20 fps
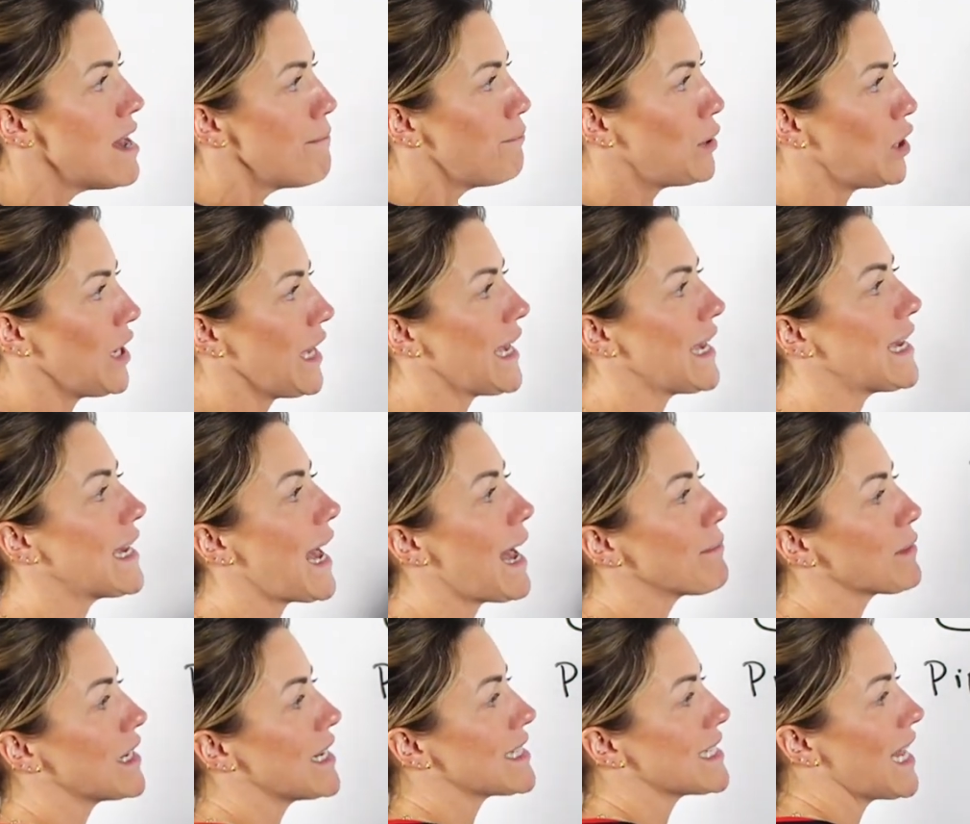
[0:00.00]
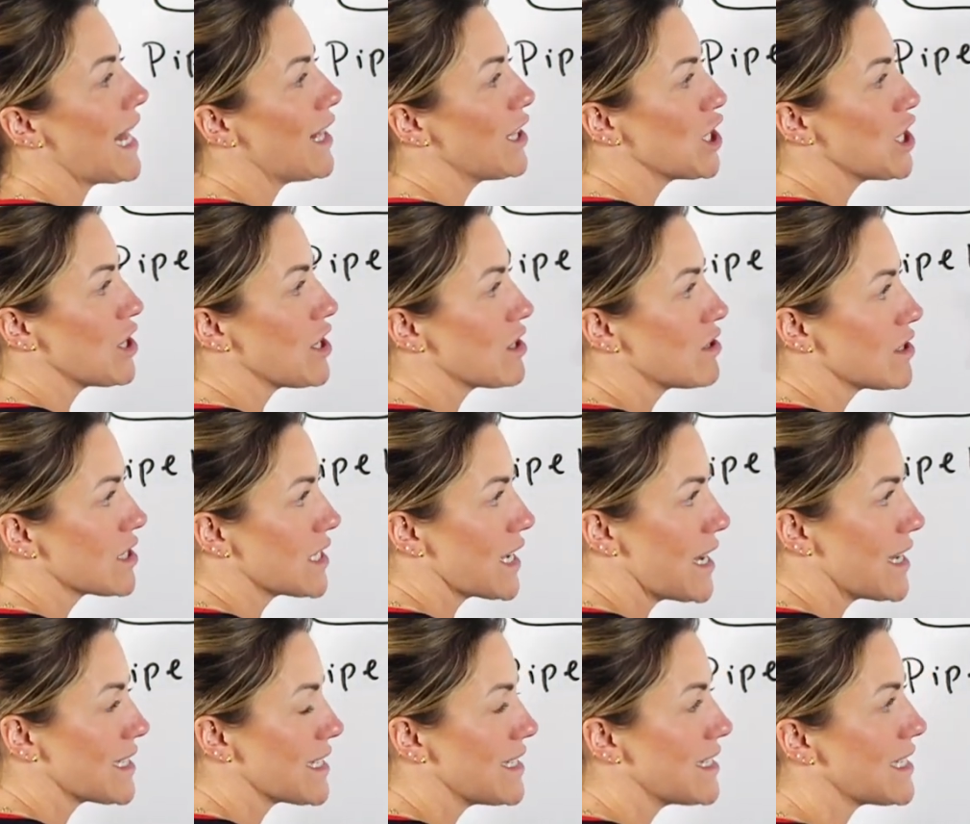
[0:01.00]
But here I'm going to tell you the
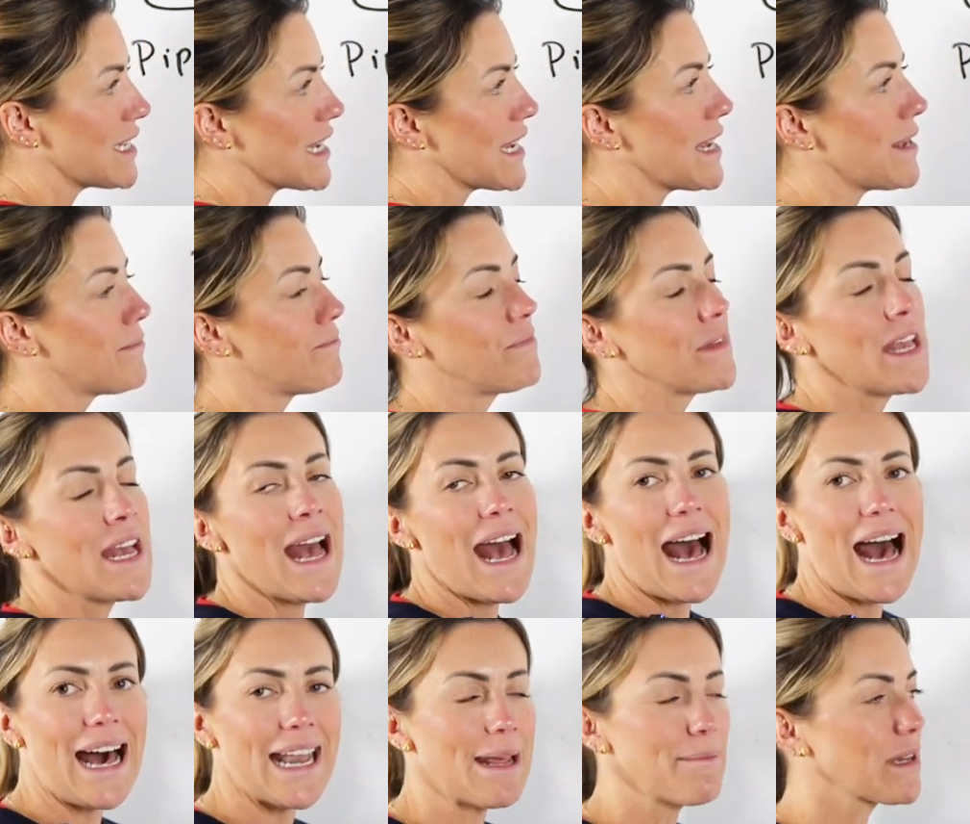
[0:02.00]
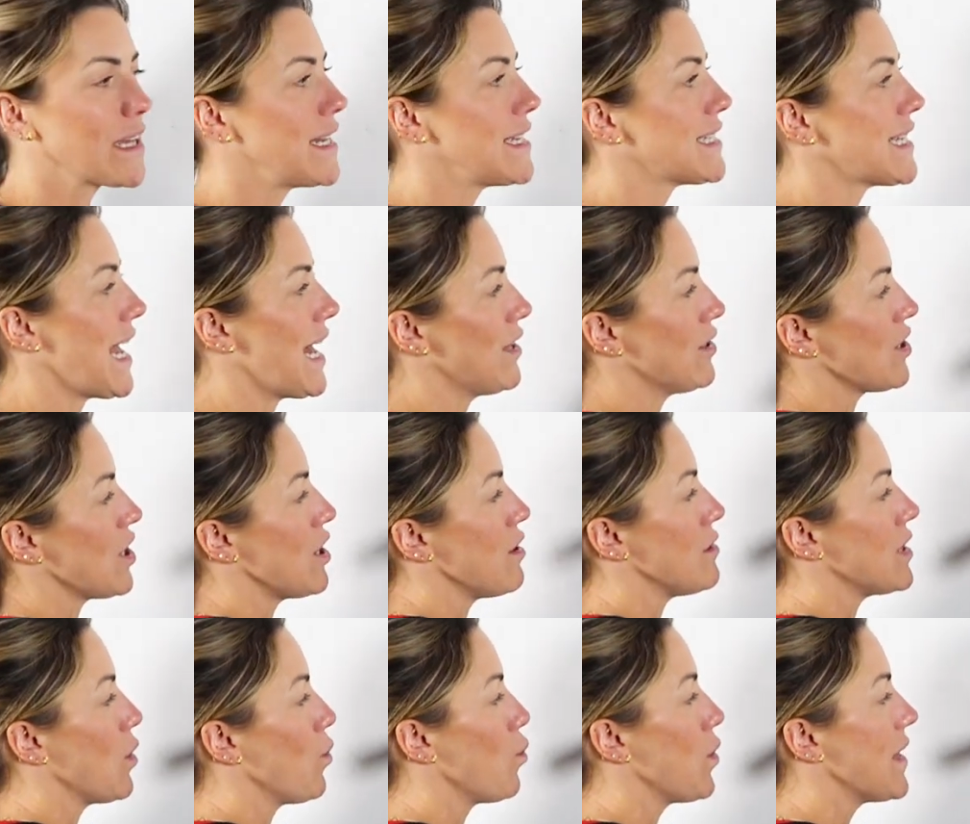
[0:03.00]
uncertainty, and I'm going to tell you
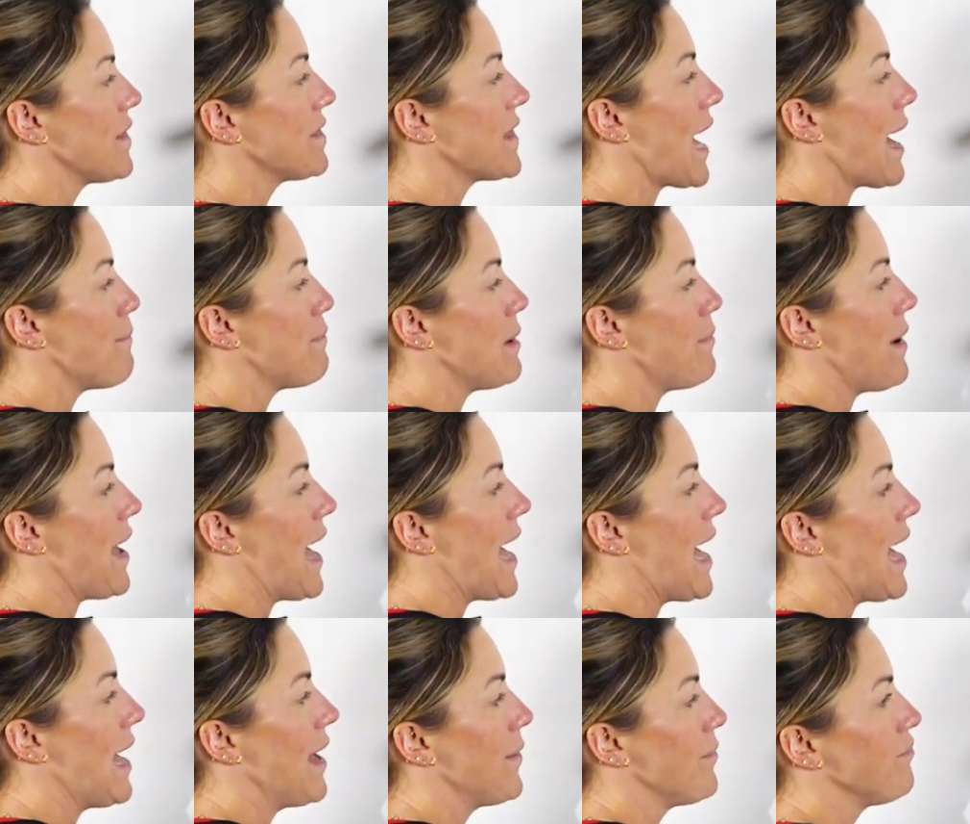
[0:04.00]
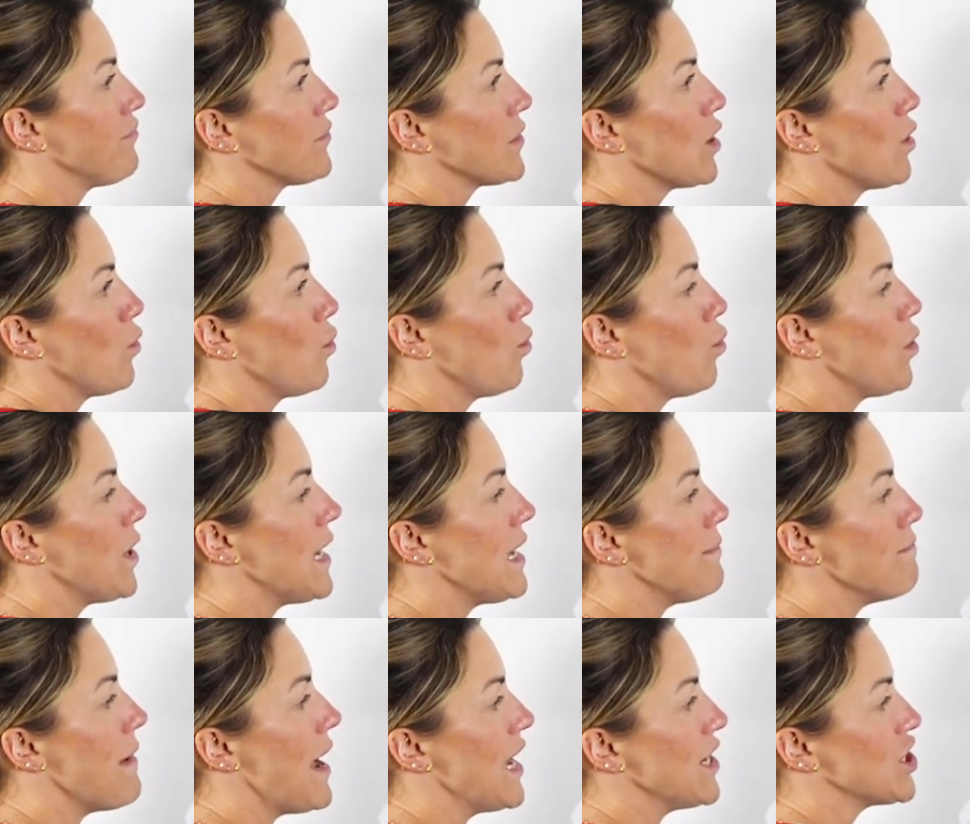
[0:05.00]
that with that pipette, we
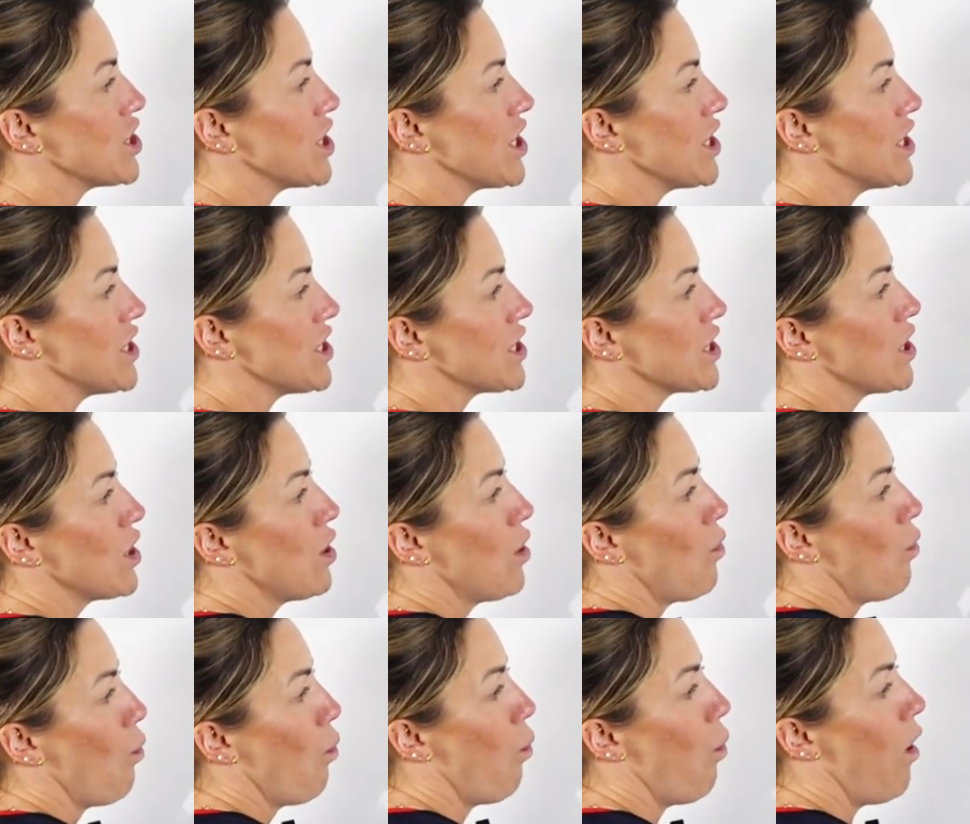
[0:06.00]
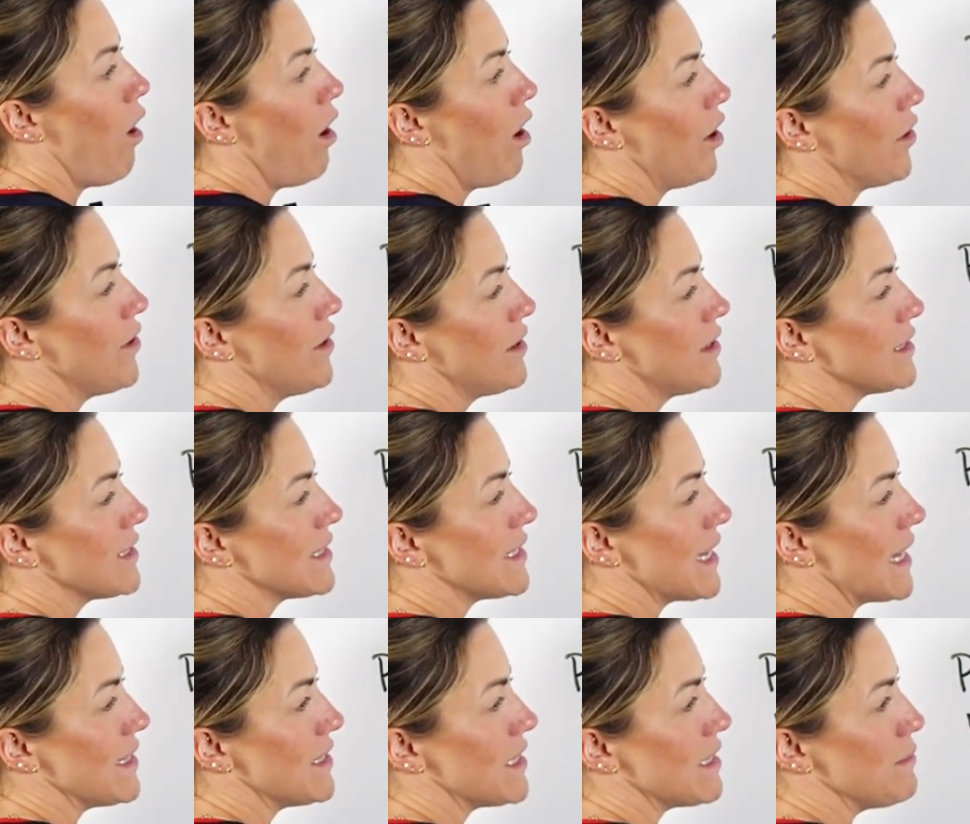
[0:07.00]
measured 1
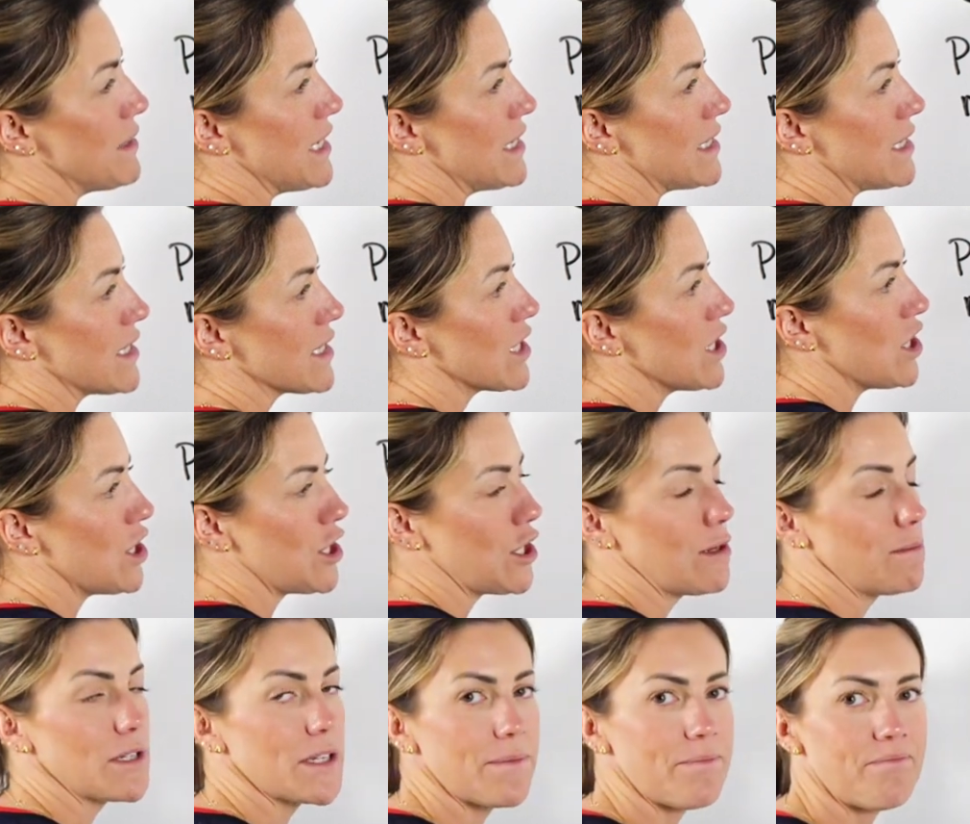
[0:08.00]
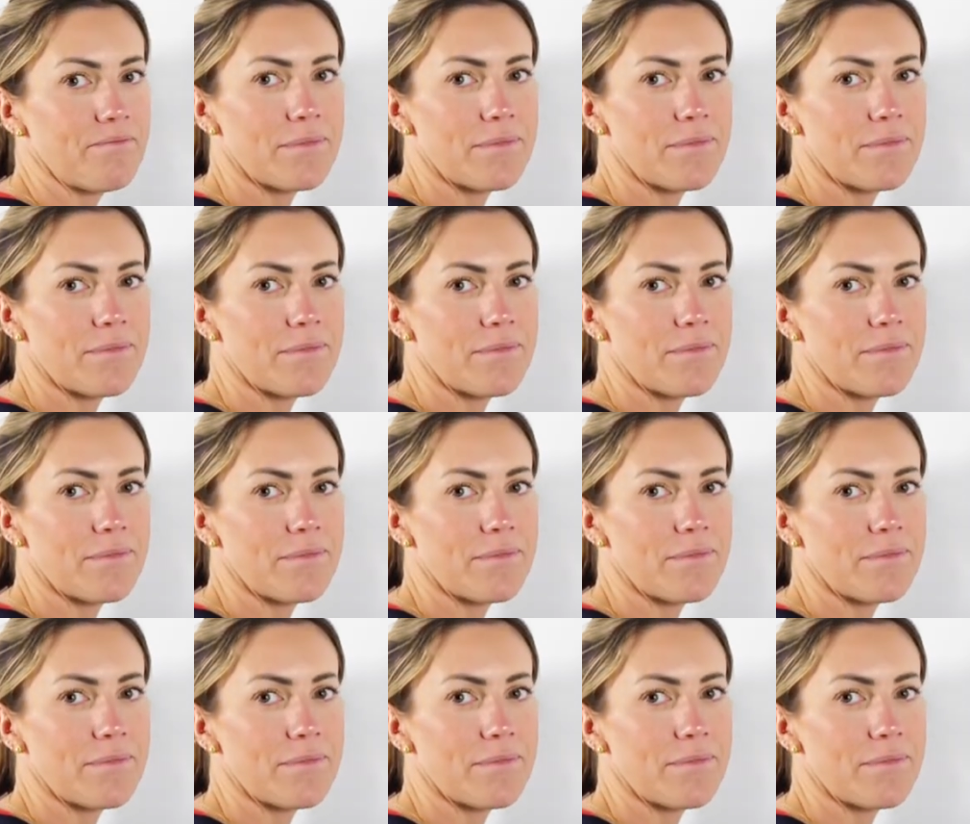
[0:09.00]
centimetre cubed.